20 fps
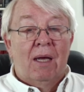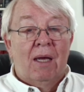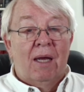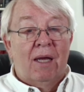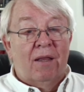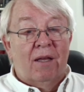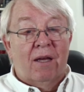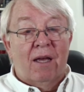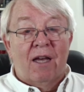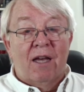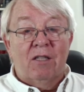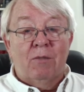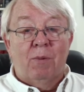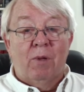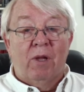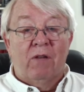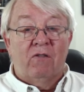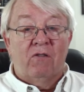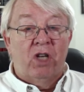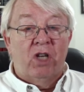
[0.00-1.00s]
In the
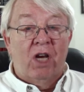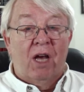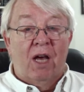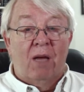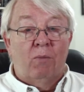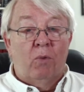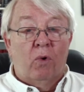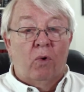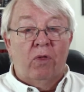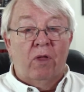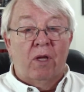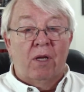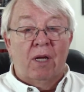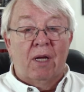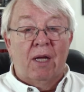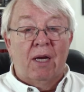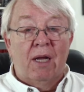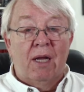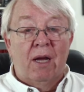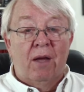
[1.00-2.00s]
Gospel of John, more than
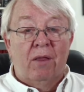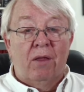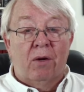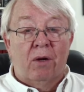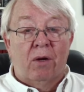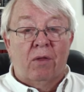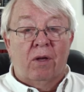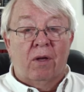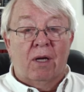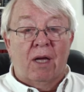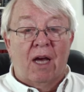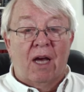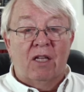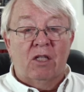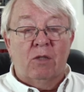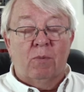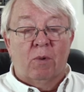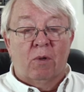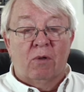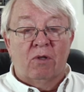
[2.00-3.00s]
any other of the
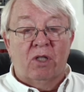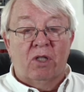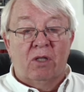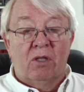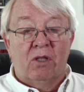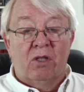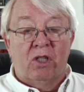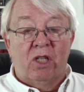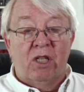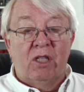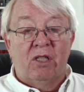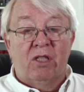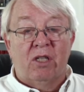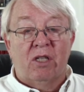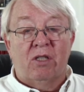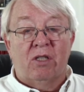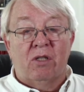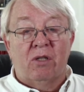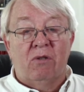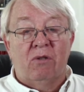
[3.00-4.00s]
Gospels,
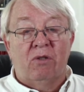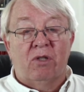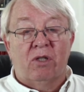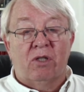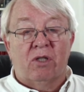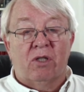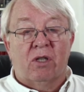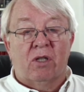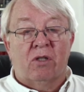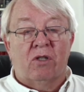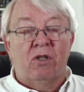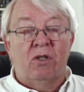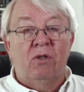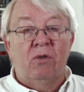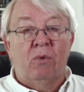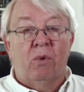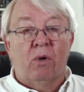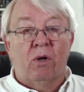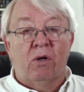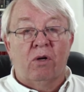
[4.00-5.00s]
Jesus uses the
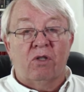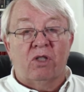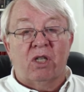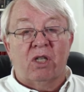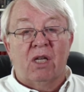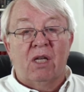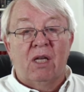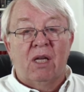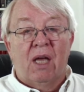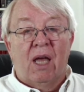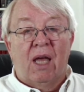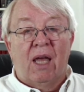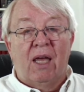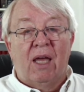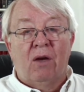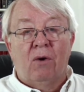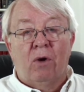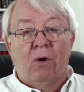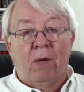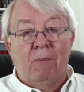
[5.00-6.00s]
two words
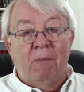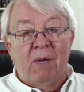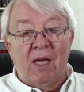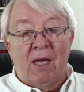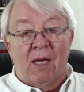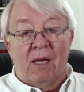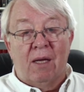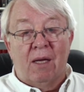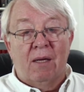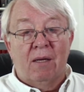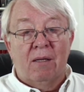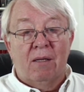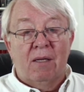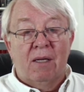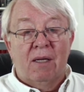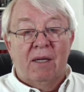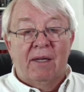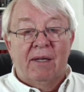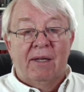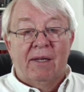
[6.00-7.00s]
ego eimi.
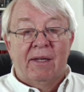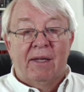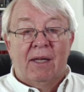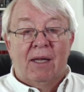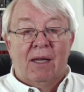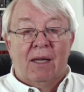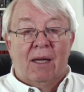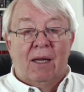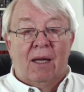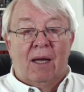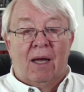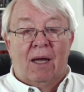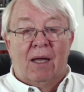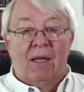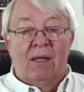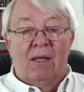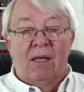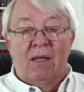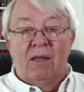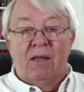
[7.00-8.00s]

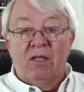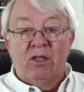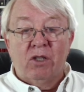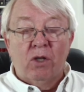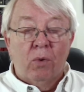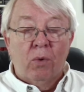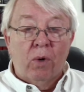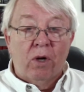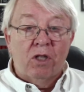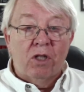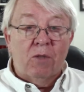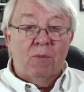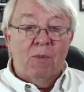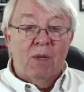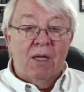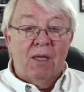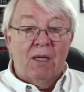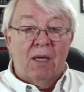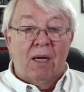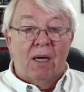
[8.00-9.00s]
Uh, th- these two words
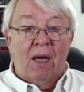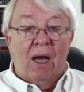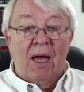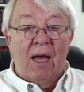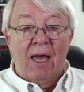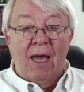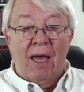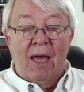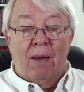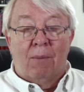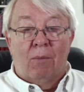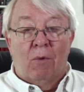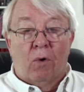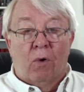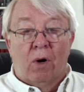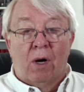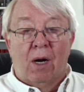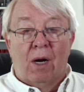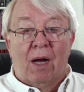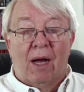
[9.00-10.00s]
mean I am
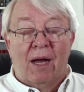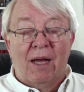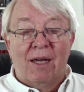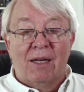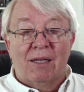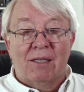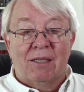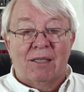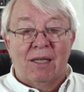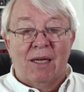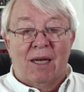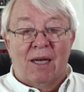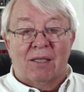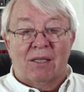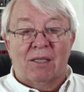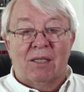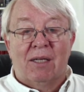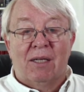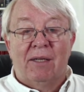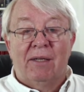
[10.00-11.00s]
or I
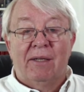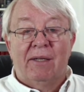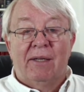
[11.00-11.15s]
exist.